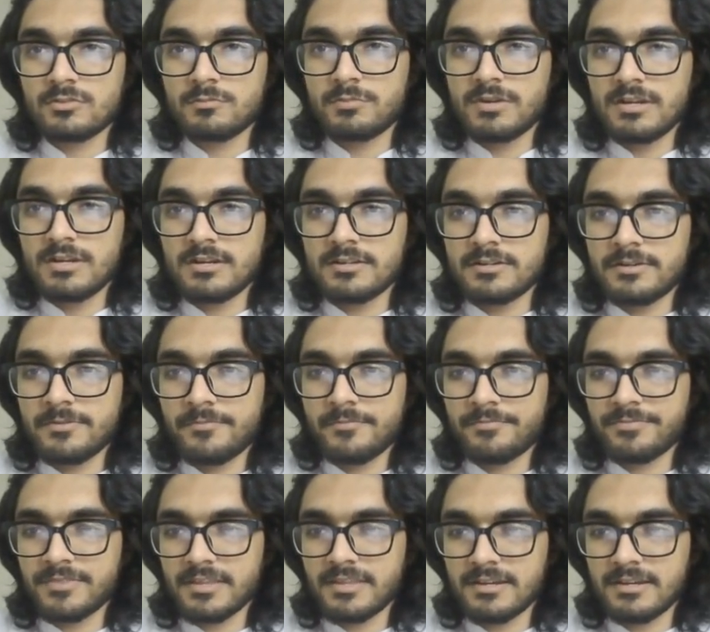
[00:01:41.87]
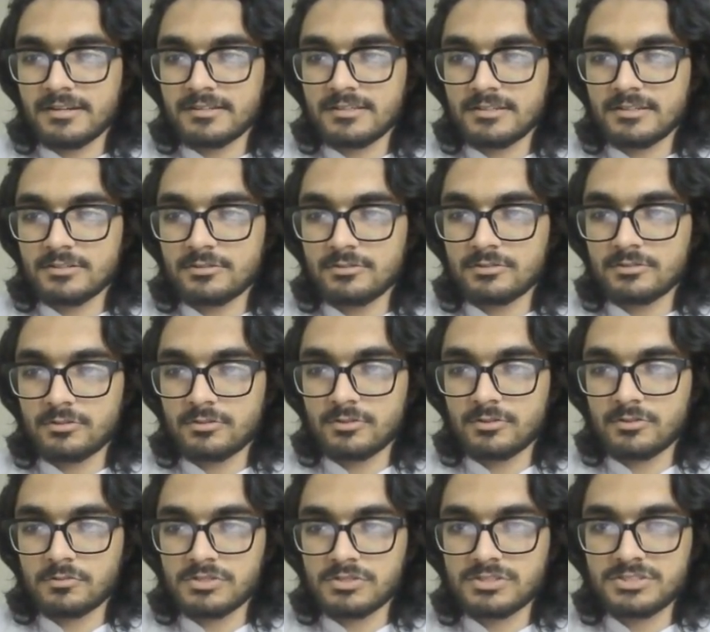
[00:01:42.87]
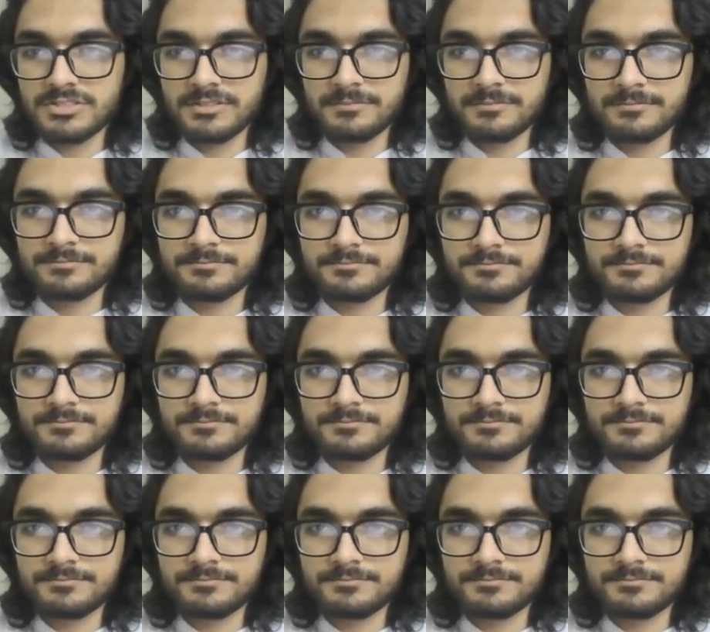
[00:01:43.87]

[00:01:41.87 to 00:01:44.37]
your builder and then go to automation